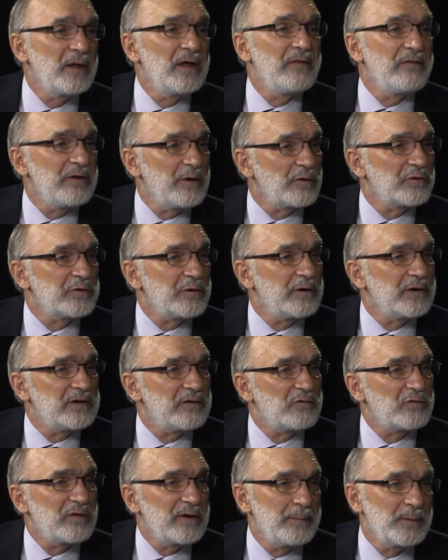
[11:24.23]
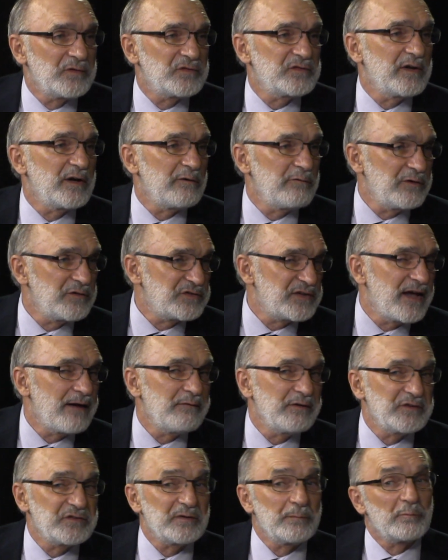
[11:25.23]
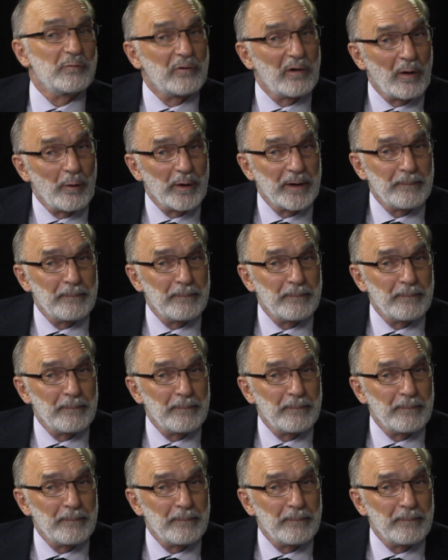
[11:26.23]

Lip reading: the Alternative Treatment Center is having some growing